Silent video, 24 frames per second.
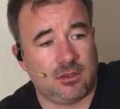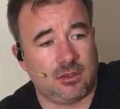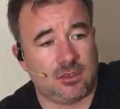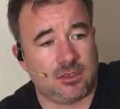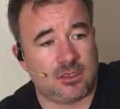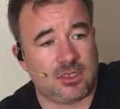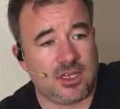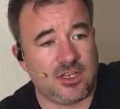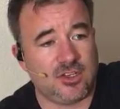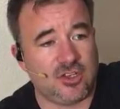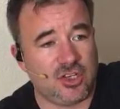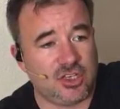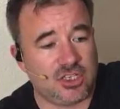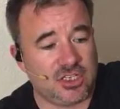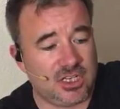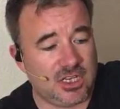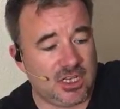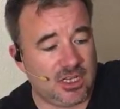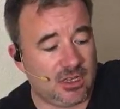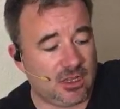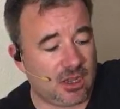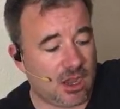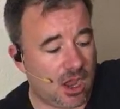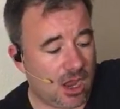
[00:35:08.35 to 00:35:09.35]

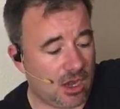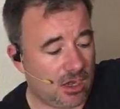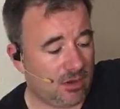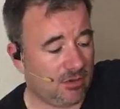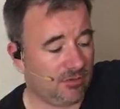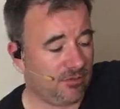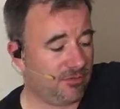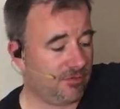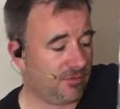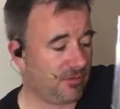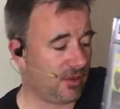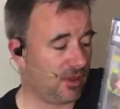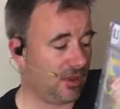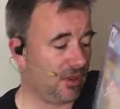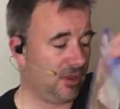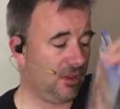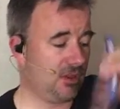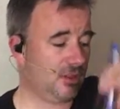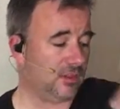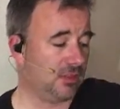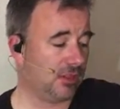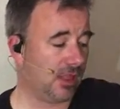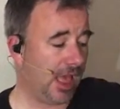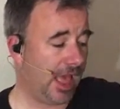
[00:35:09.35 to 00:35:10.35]
CGC kind of
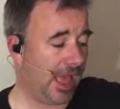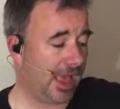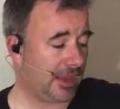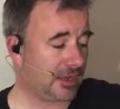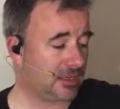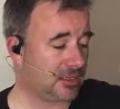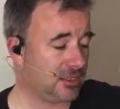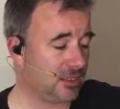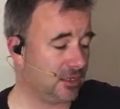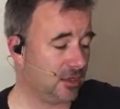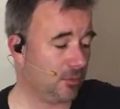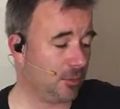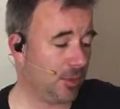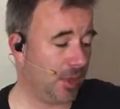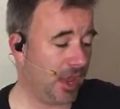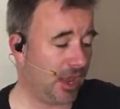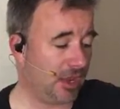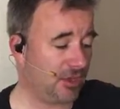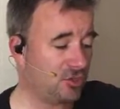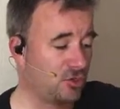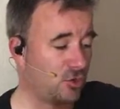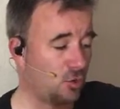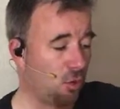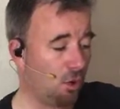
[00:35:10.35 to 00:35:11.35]
lacks the
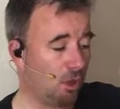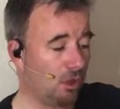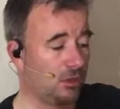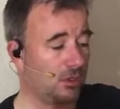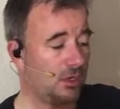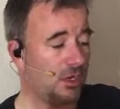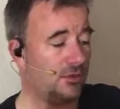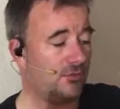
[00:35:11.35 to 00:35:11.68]
page quality